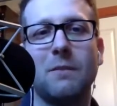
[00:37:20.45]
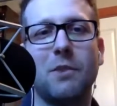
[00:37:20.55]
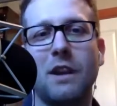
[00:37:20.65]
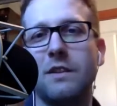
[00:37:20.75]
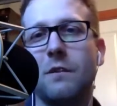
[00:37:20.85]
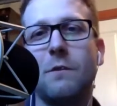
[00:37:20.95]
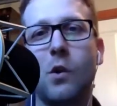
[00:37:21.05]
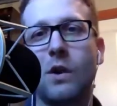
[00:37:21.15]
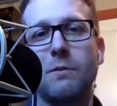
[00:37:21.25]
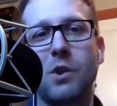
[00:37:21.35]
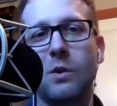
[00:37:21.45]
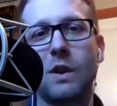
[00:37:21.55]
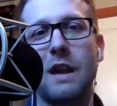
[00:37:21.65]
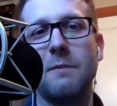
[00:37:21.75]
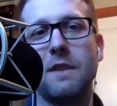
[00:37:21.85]
I'd probably do a foreign
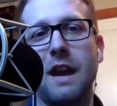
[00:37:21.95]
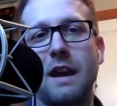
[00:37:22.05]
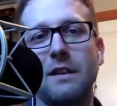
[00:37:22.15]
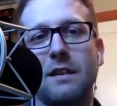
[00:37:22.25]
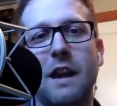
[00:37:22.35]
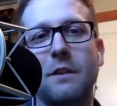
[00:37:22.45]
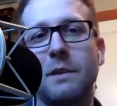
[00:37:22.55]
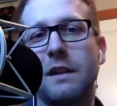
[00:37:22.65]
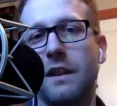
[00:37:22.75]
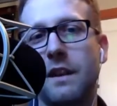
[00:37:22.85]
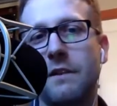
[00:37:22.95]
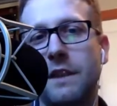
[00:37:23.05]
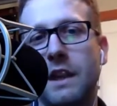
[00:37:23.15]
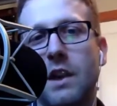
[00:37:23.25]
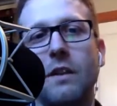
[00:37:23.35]
program that allows me to live
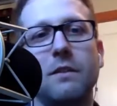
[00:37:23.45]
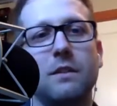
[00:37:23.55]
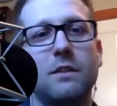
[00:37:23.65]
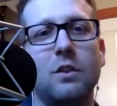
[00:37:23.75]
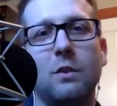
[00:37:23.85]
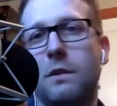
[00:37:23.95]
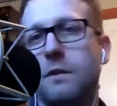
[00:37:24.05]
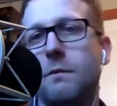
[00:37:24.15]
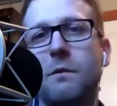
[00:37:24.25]
here and do